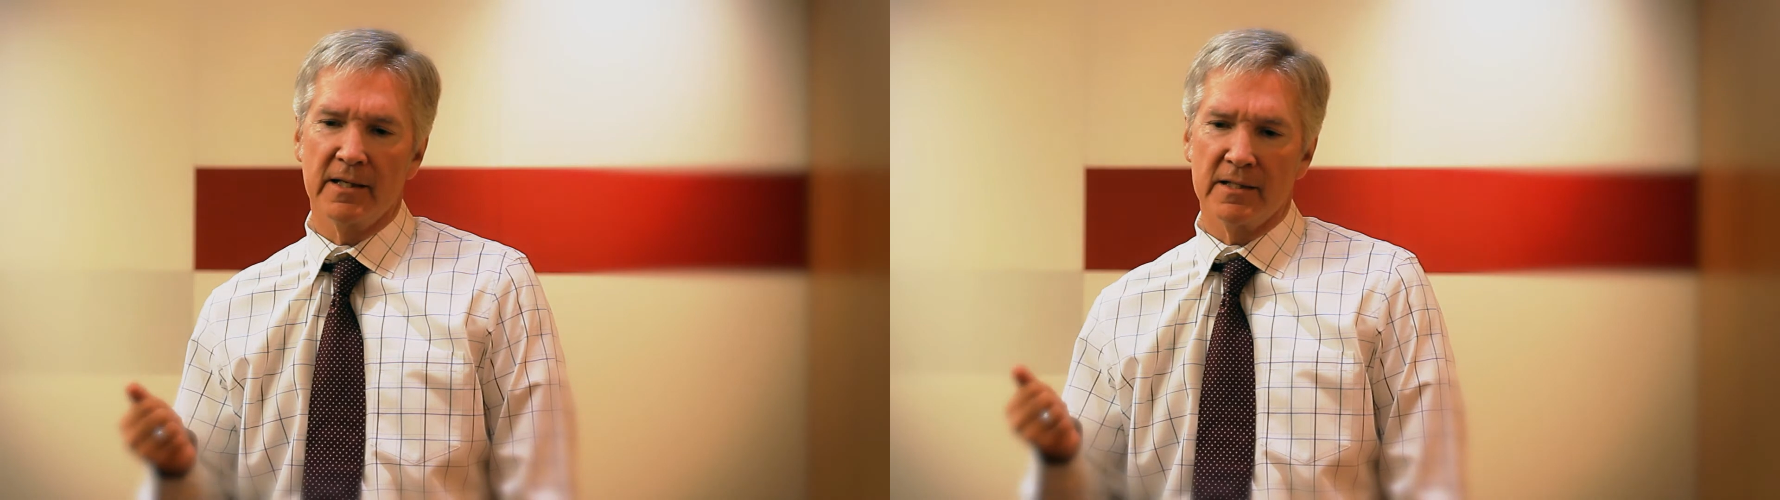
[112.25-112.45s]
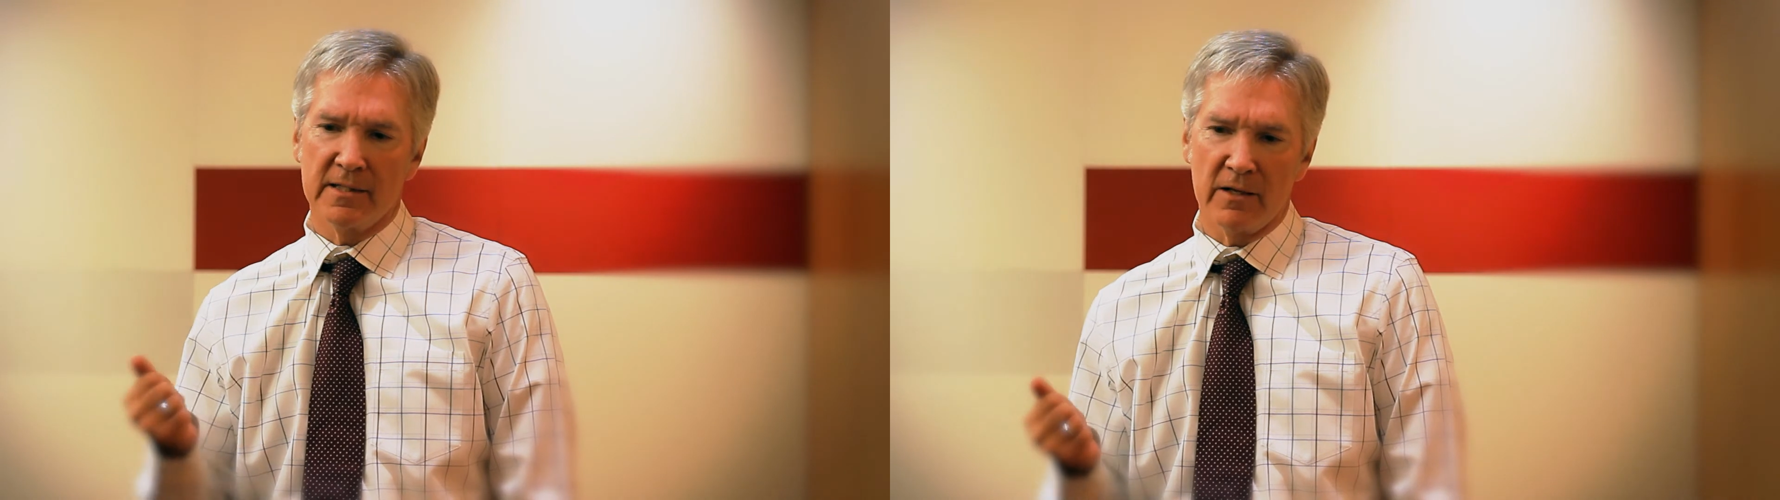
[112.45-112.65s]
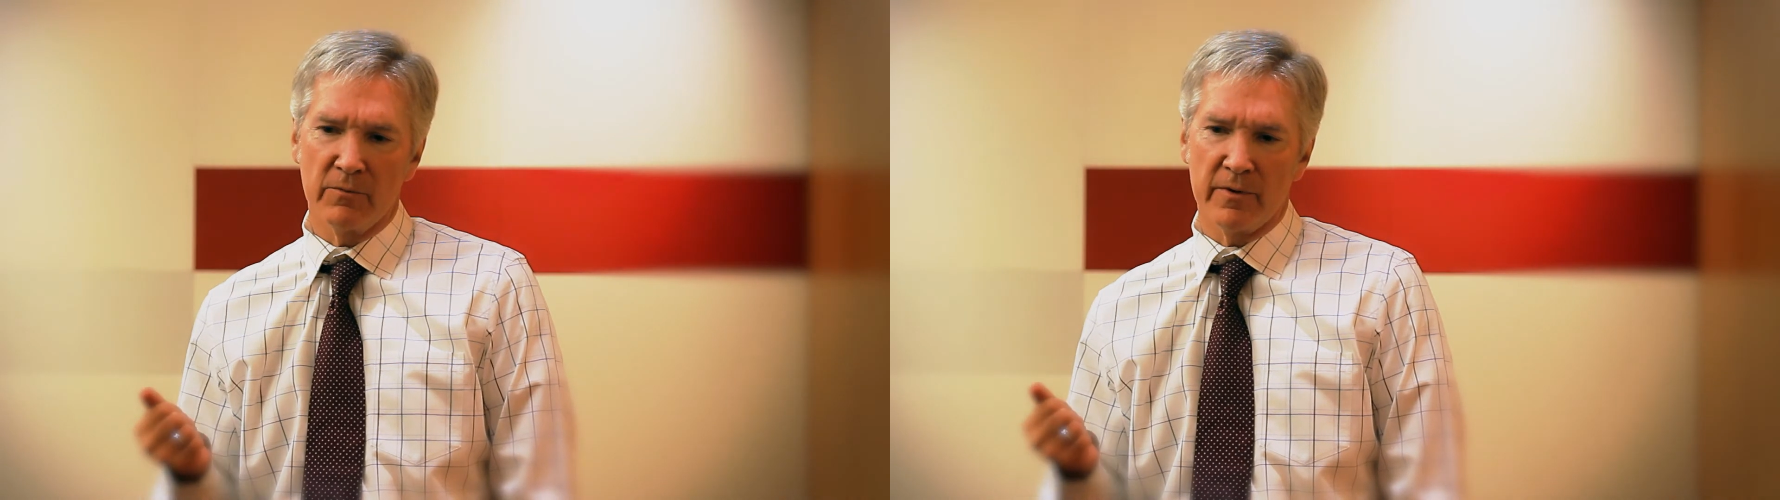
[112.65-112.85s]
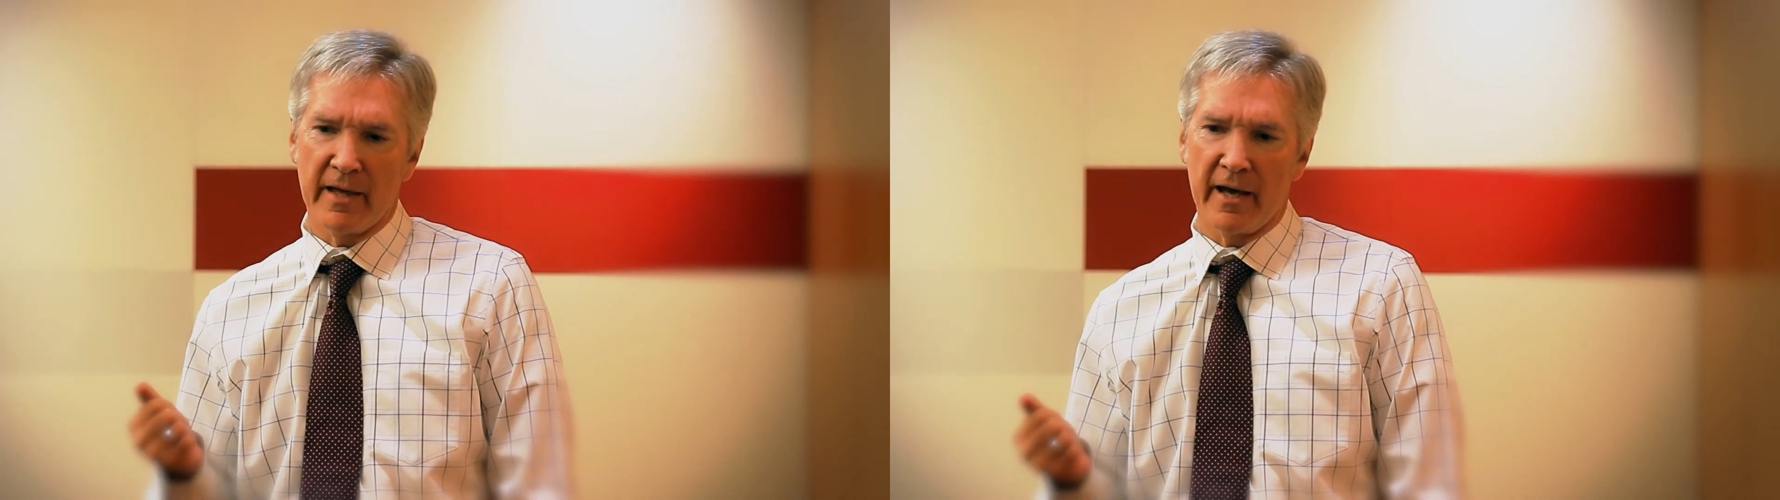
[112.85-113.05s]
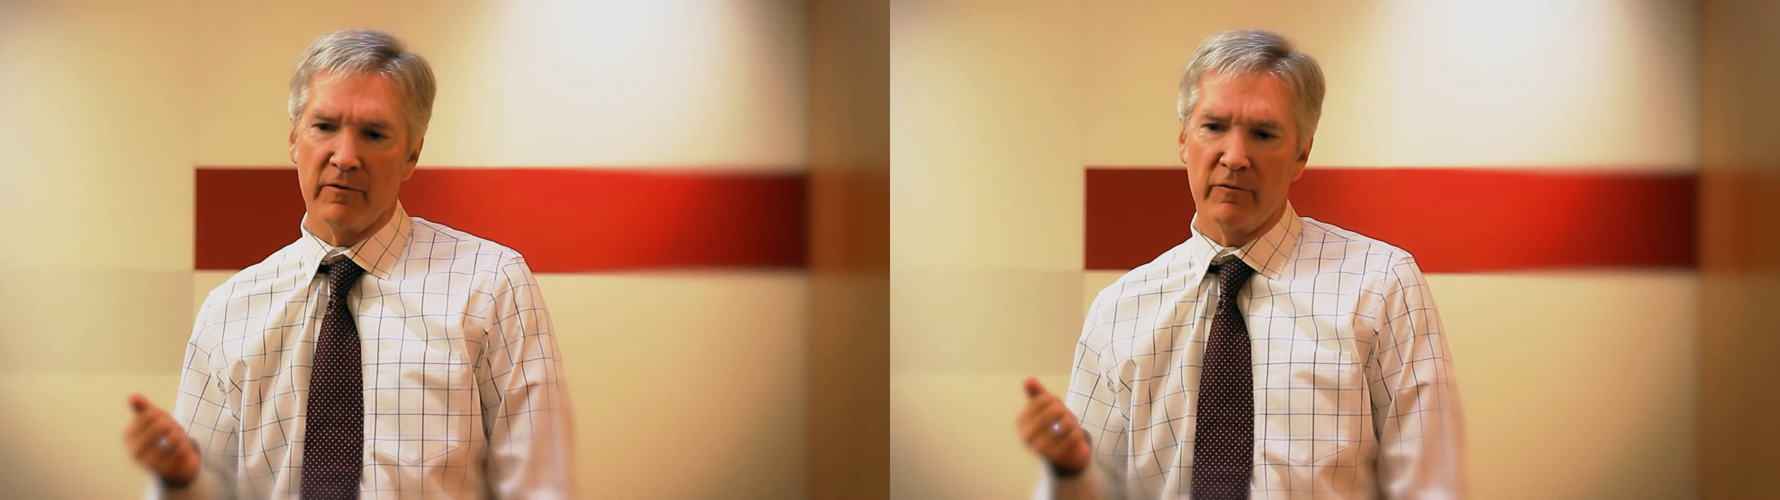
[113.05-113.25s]
to contend with
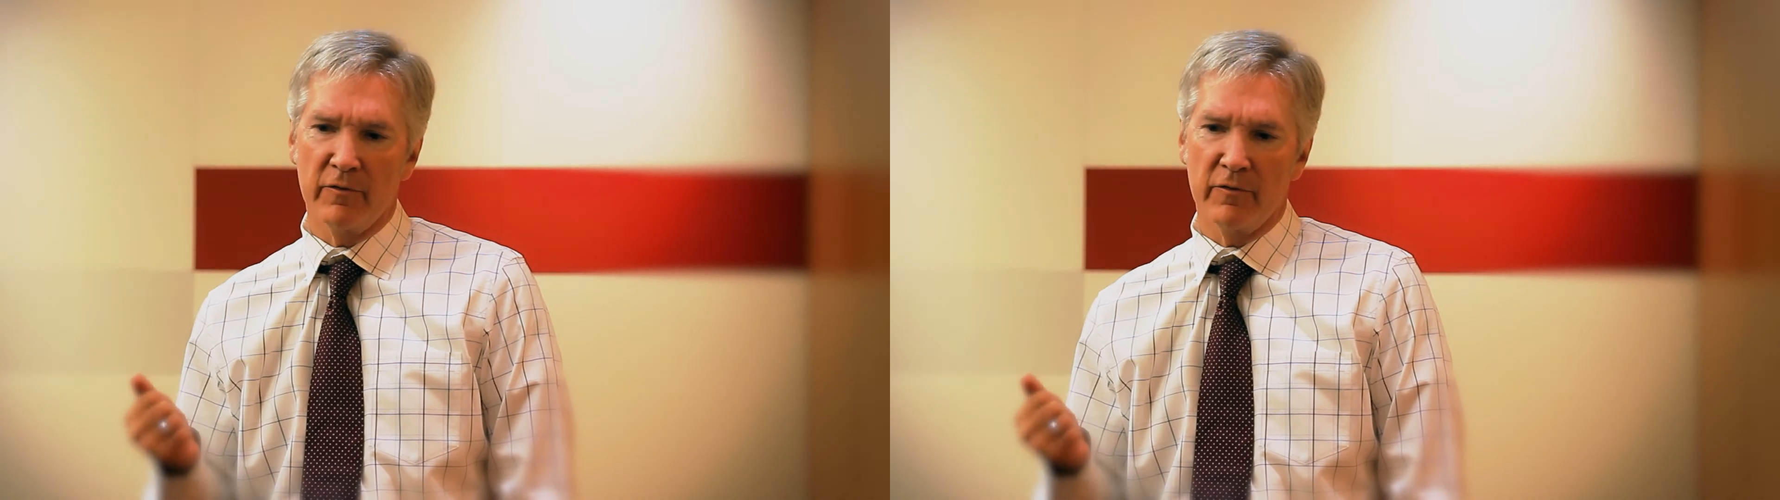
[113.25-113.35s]
that and